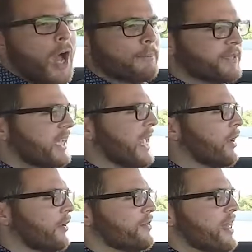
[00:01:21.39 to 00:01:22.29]

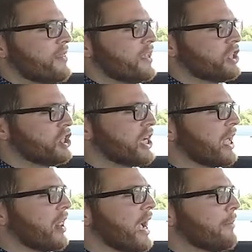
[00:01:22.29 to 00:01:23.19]
upscale than this
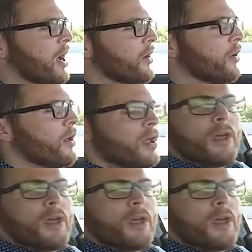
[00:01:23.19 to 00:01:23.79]
GLI model.